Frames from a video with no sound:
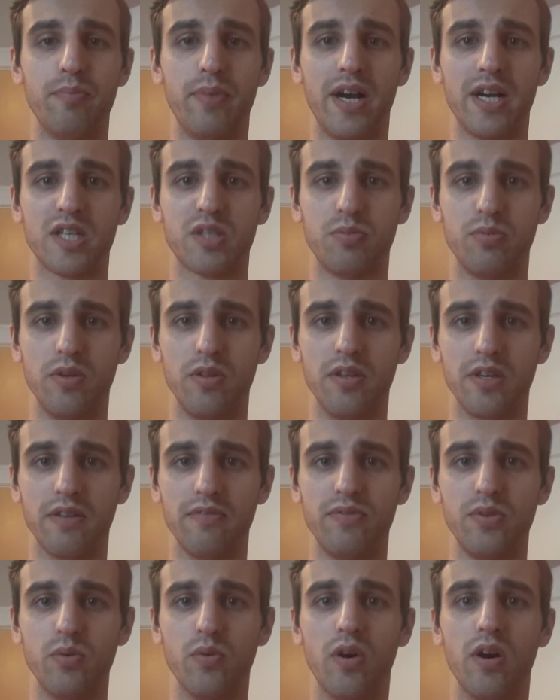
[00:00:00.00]
box breathing,
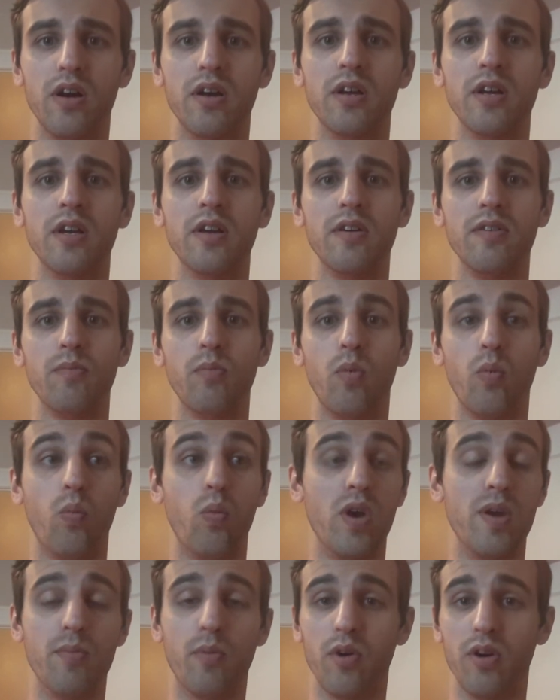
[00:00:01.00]
if you want
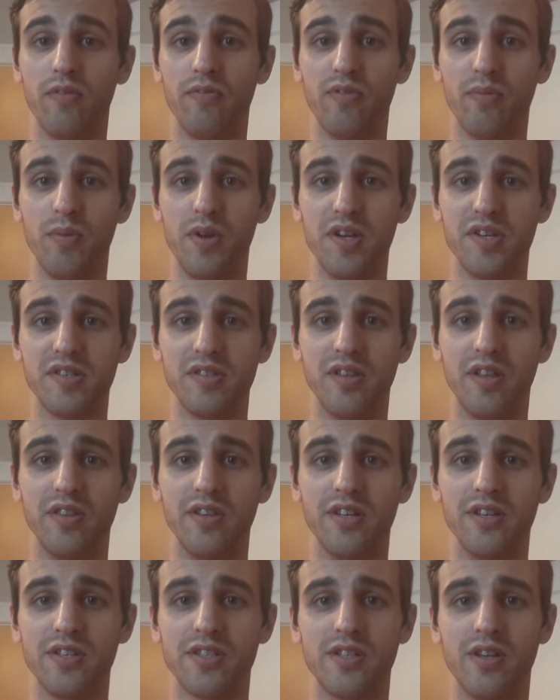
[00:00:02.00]
way more information than
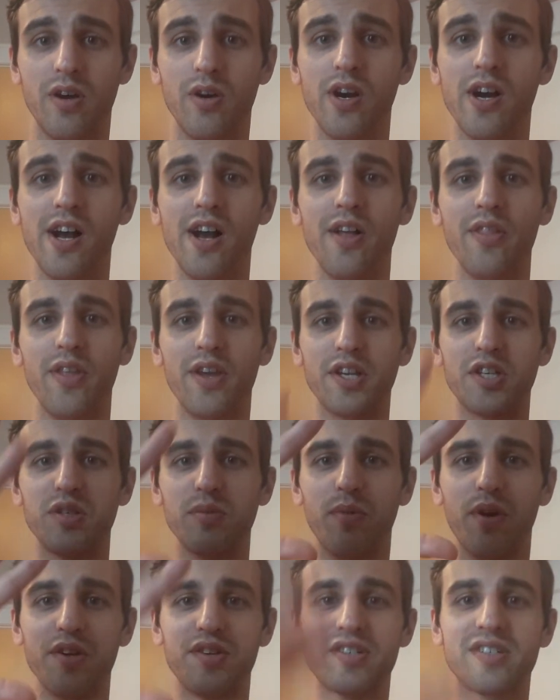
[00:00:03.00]
this. So thanks so
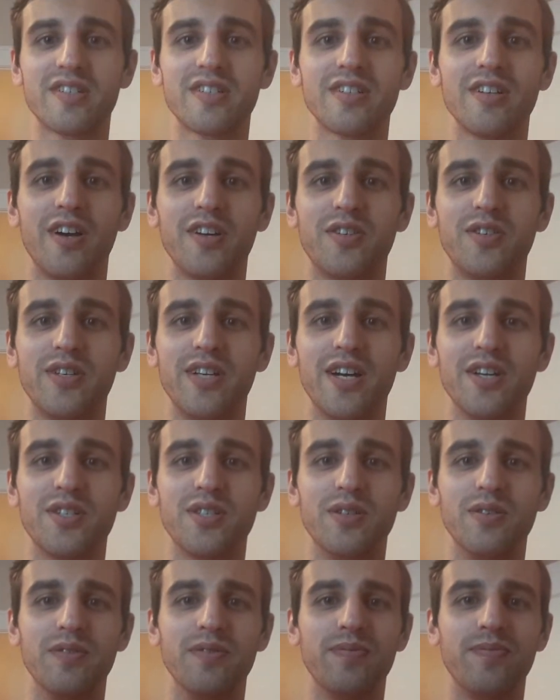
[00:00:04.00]
much. Talk to you guys
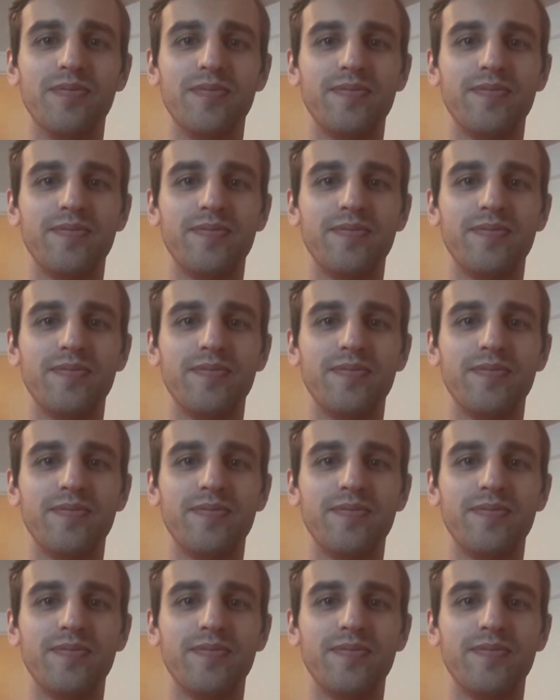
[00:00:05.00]
soon.